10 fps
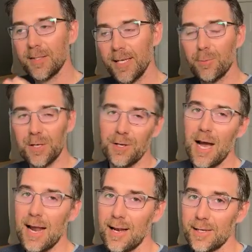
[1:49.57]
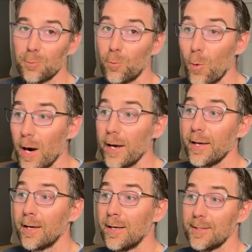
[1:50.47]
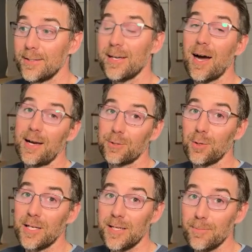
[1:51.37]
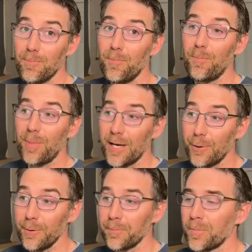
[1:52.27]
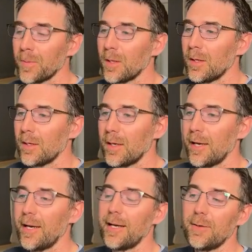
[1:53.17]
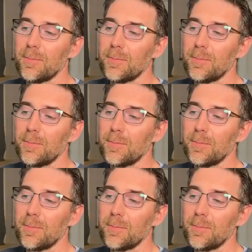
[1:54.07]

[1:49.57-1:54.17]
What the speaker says: Then we're going to highlight why they are actually better. And